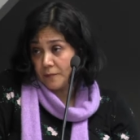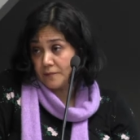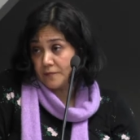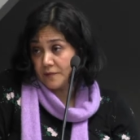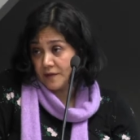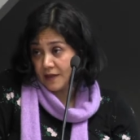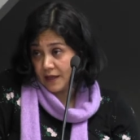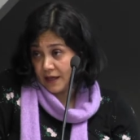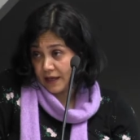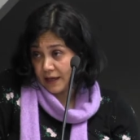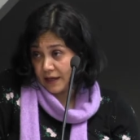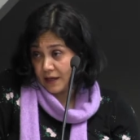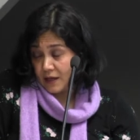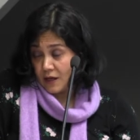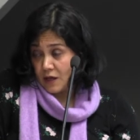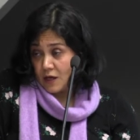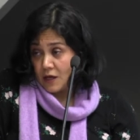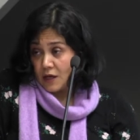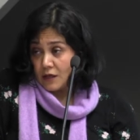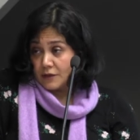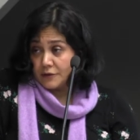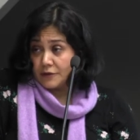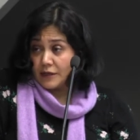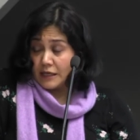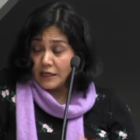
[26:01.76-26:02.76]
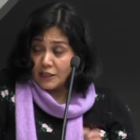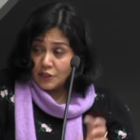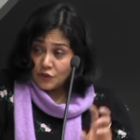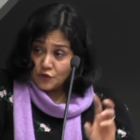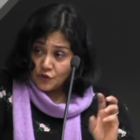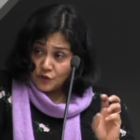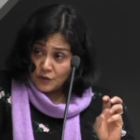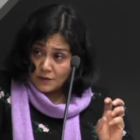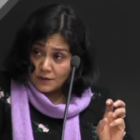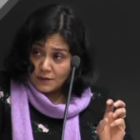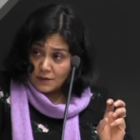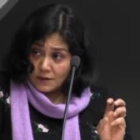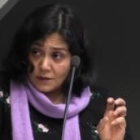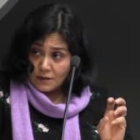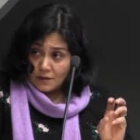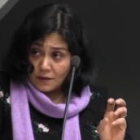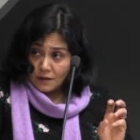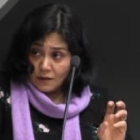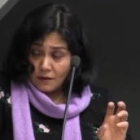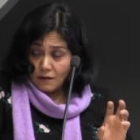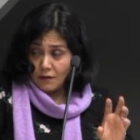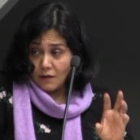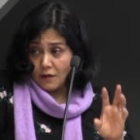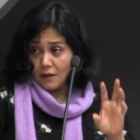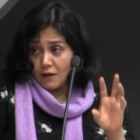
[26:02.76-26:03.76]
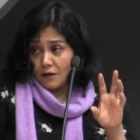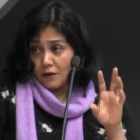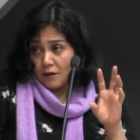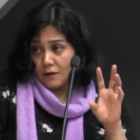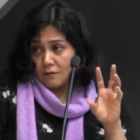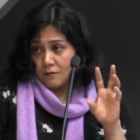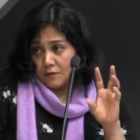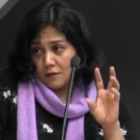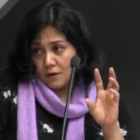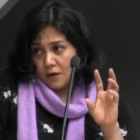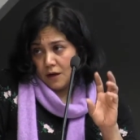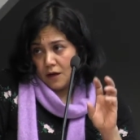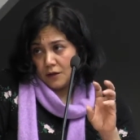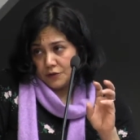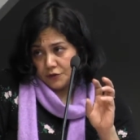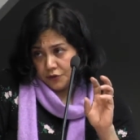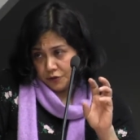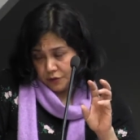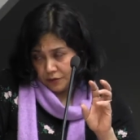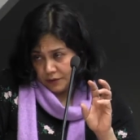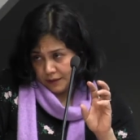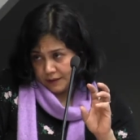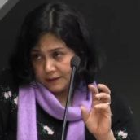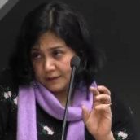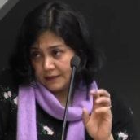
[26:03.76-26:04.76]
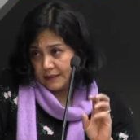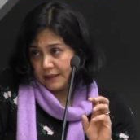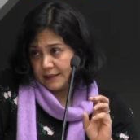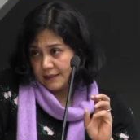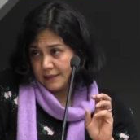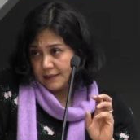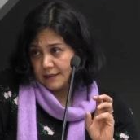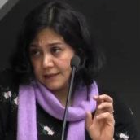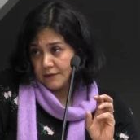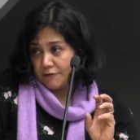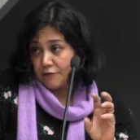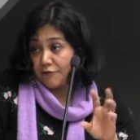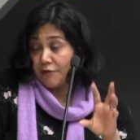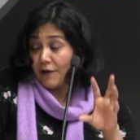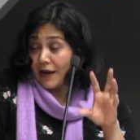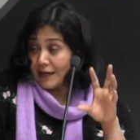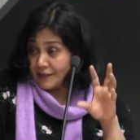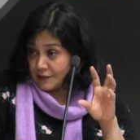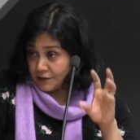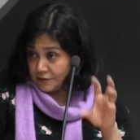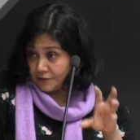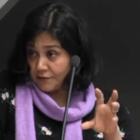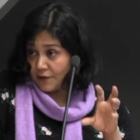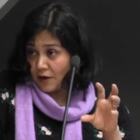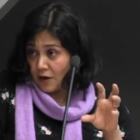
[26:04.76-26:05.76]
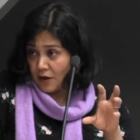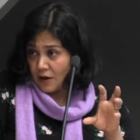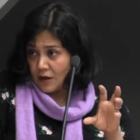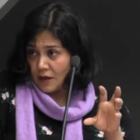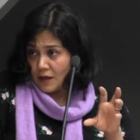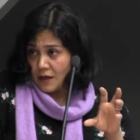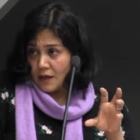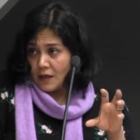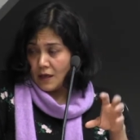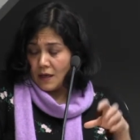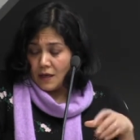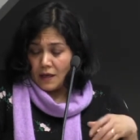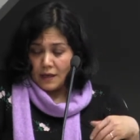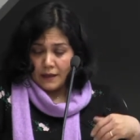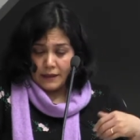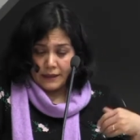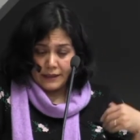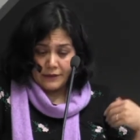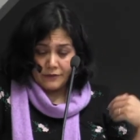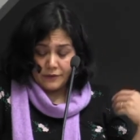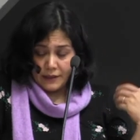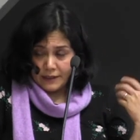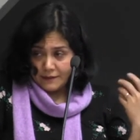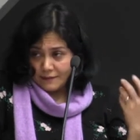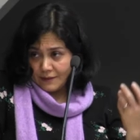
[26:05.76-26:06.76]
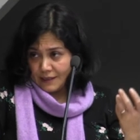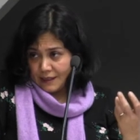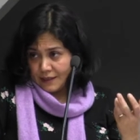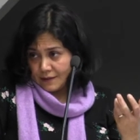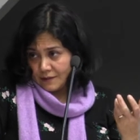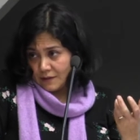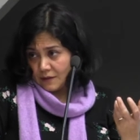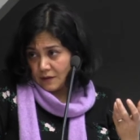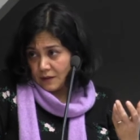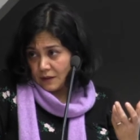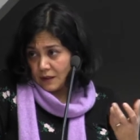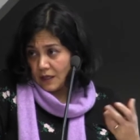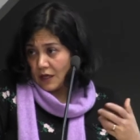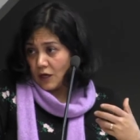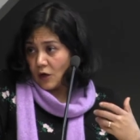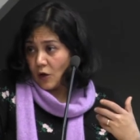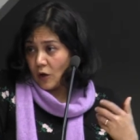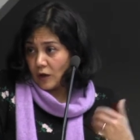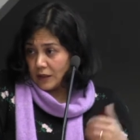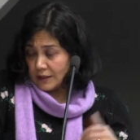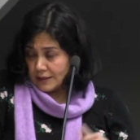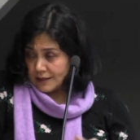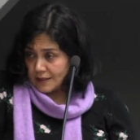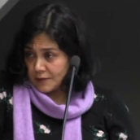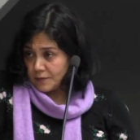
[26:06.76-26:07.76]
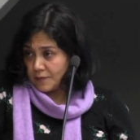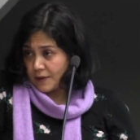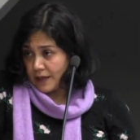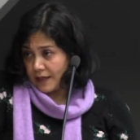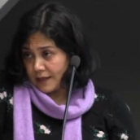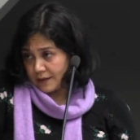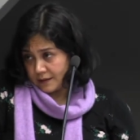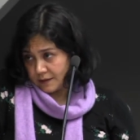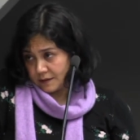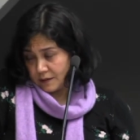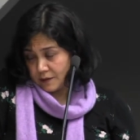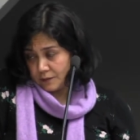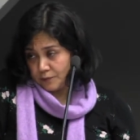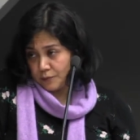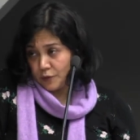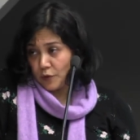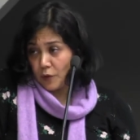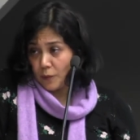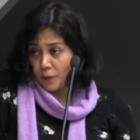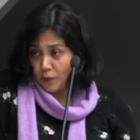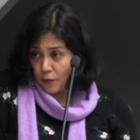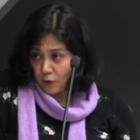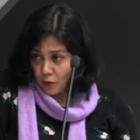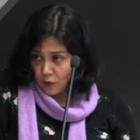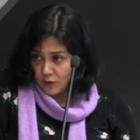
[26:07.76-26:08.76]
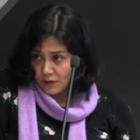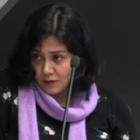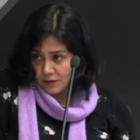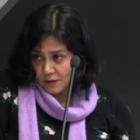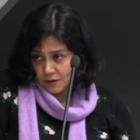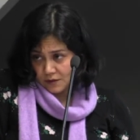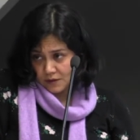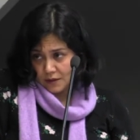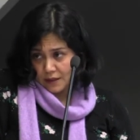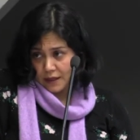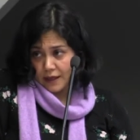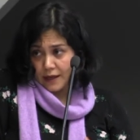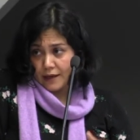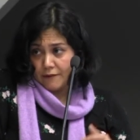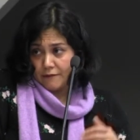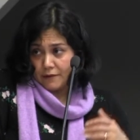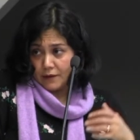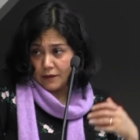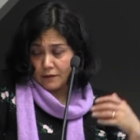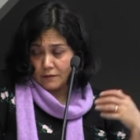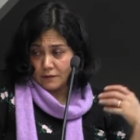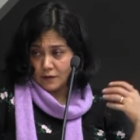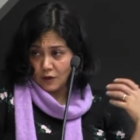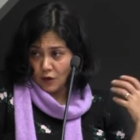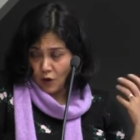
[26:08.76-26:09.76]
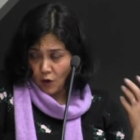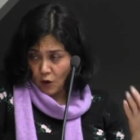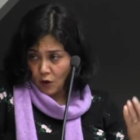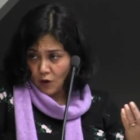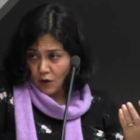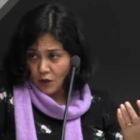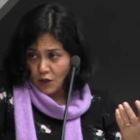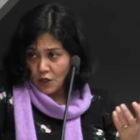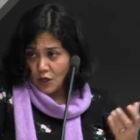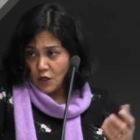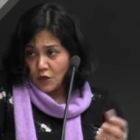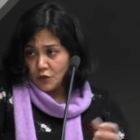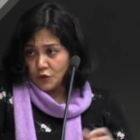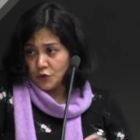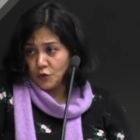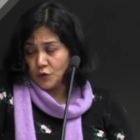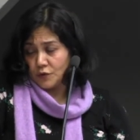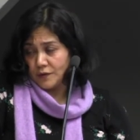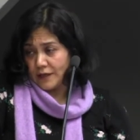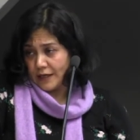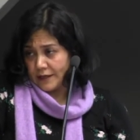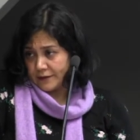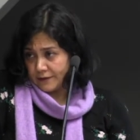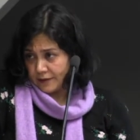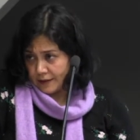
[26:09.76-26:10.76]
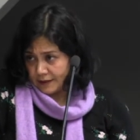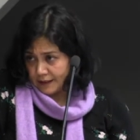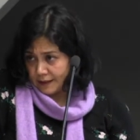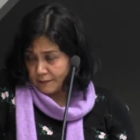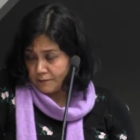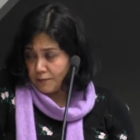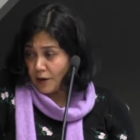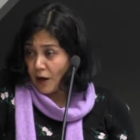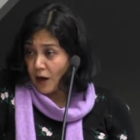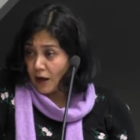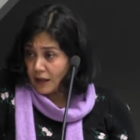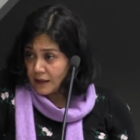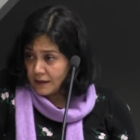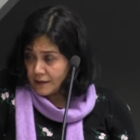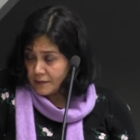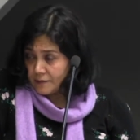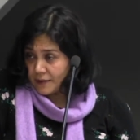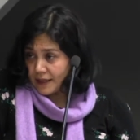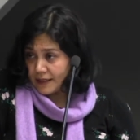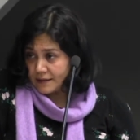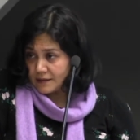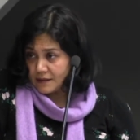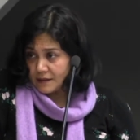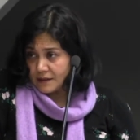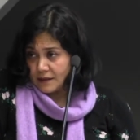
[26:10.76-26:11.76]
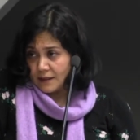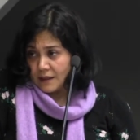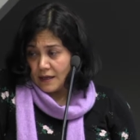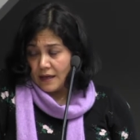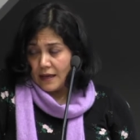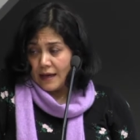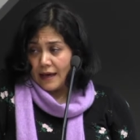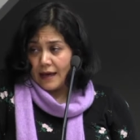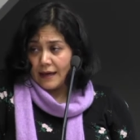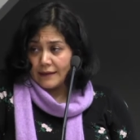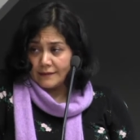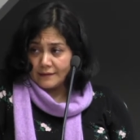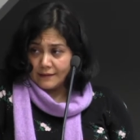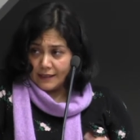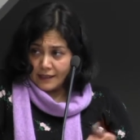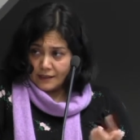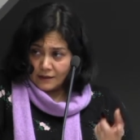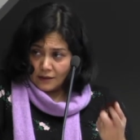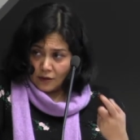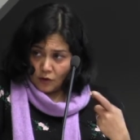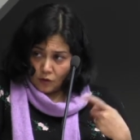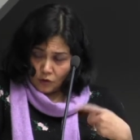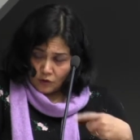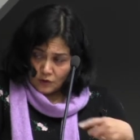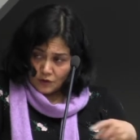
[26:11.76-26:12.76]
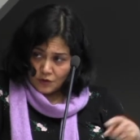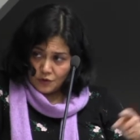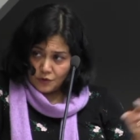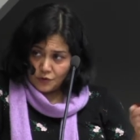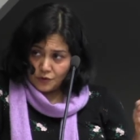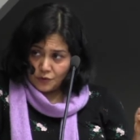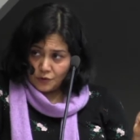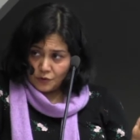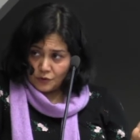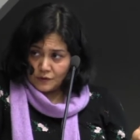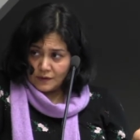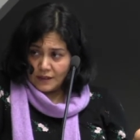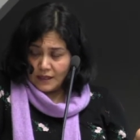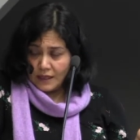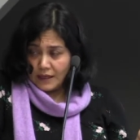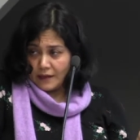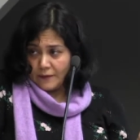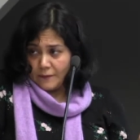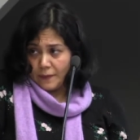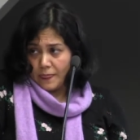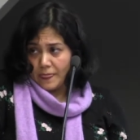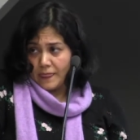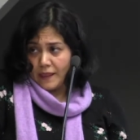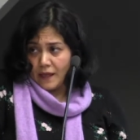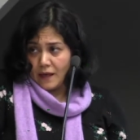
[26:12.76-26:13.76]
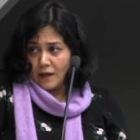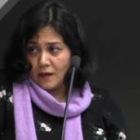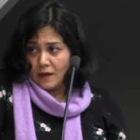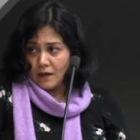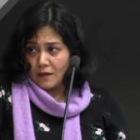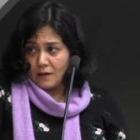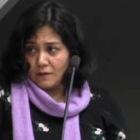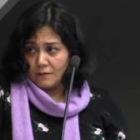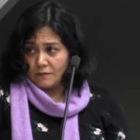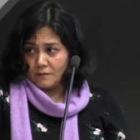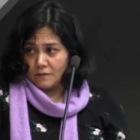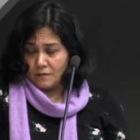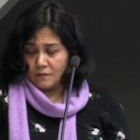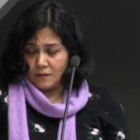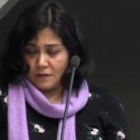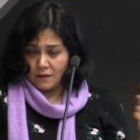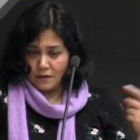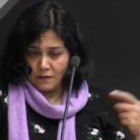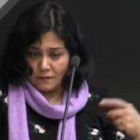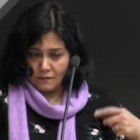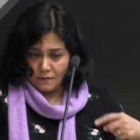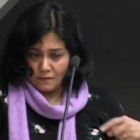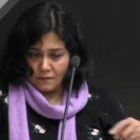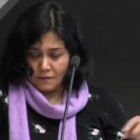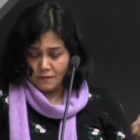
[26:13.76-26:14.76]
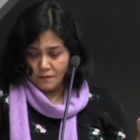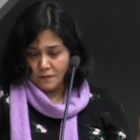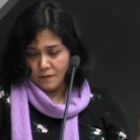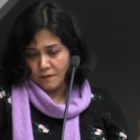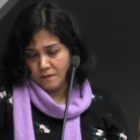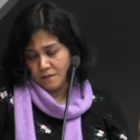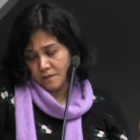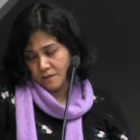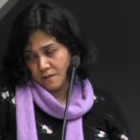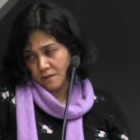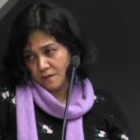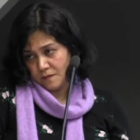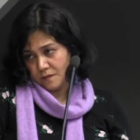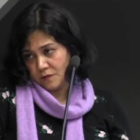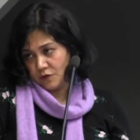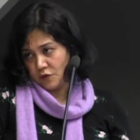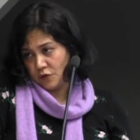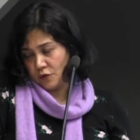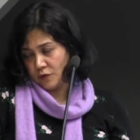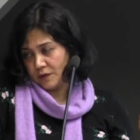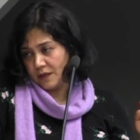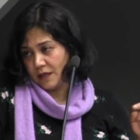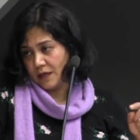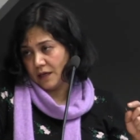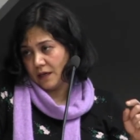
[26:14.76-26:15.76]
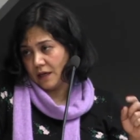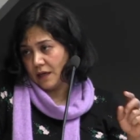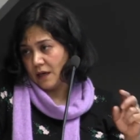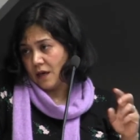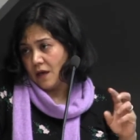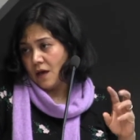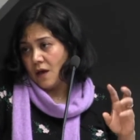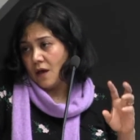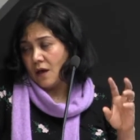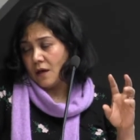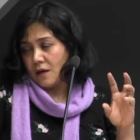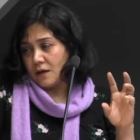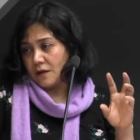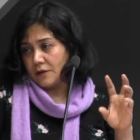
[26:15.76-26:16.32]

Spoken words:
from the religious authorities, fatwa, Iranian legal experts proposed a law to the Iranian parliament, and then goes through again to the